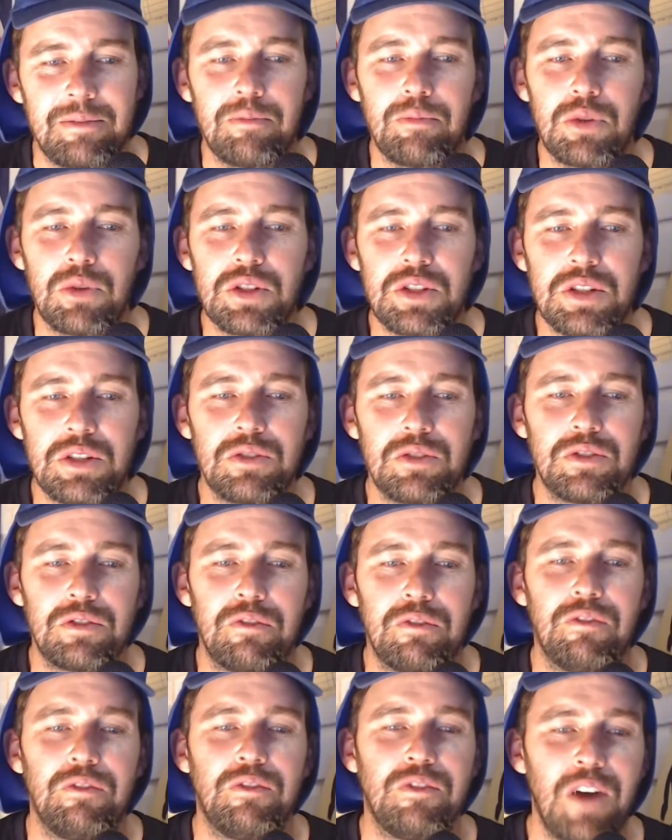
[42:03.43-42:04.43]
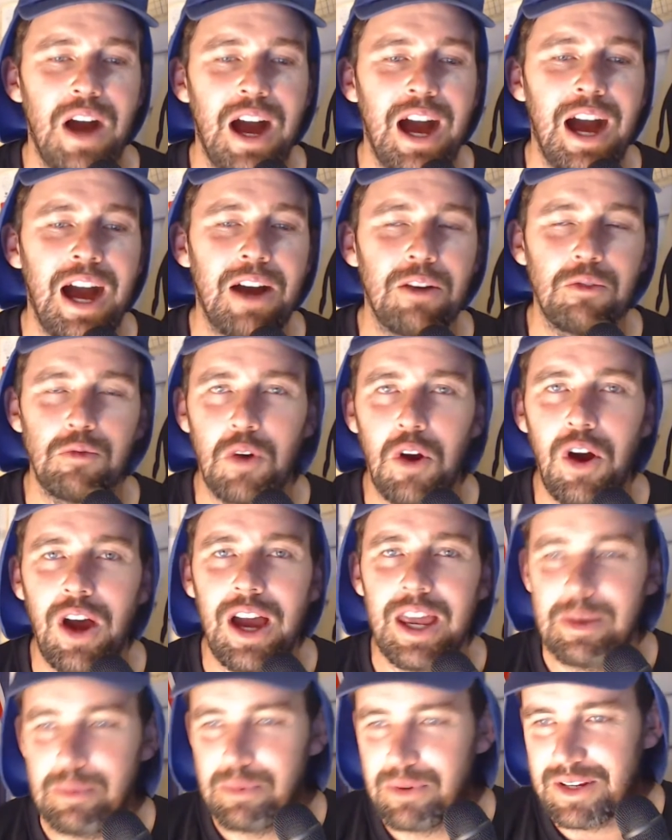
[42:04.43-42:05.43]
Brazil's
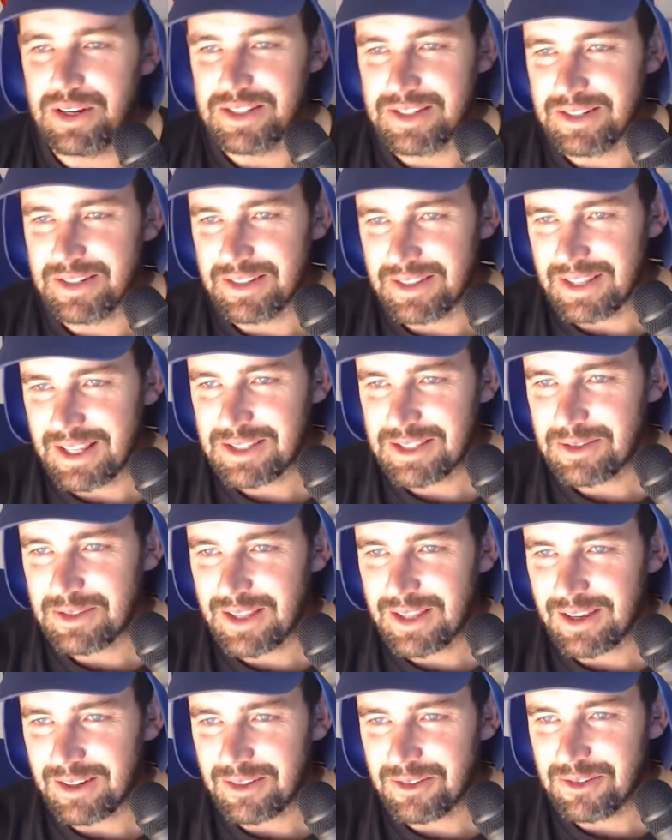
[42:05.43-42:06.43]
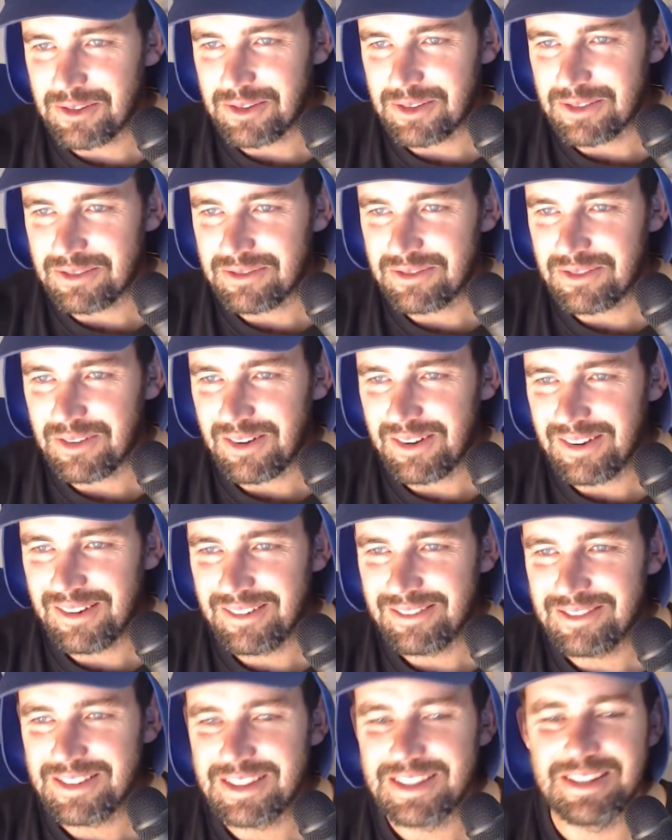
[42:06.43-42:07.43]
far-right president. That's what they call it,
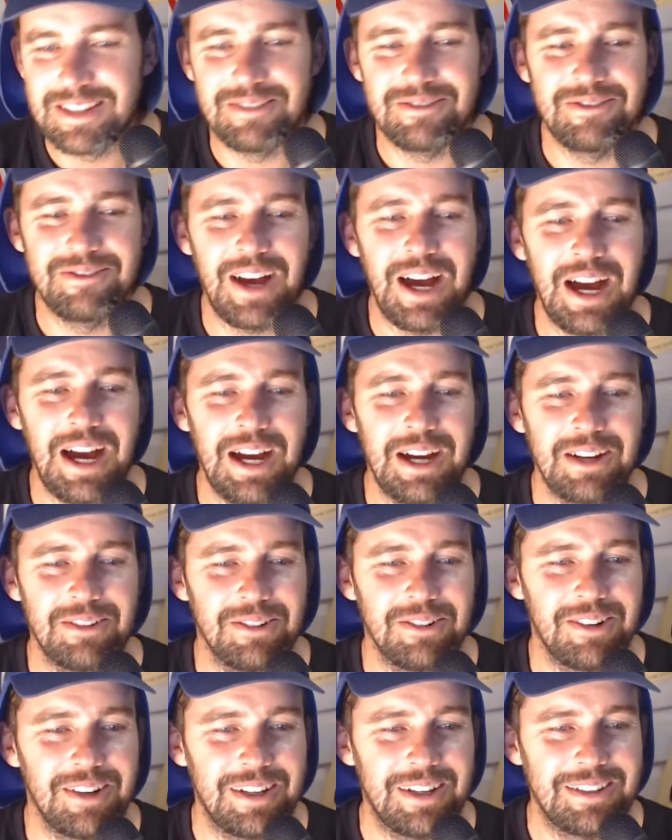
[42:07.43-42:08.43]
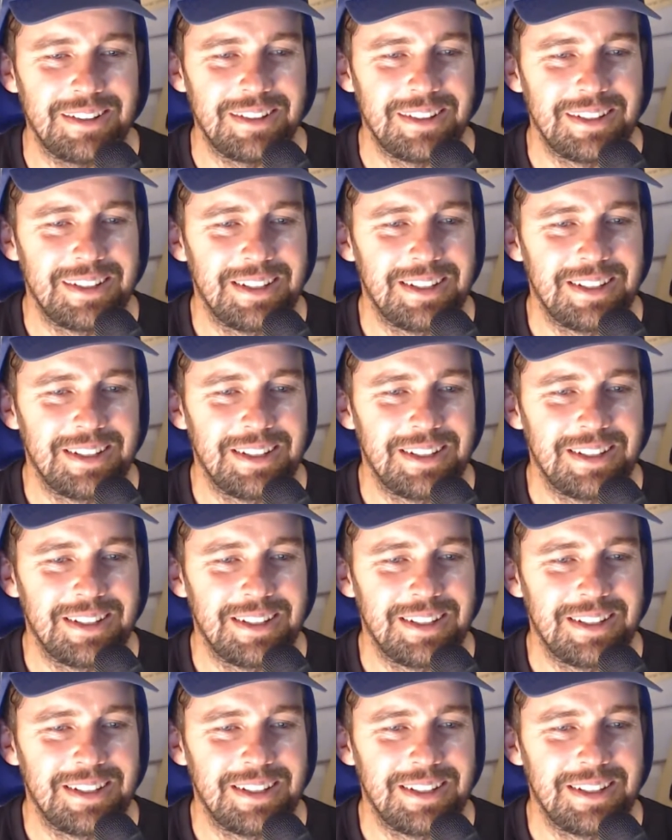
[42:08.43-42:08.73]
the far-right.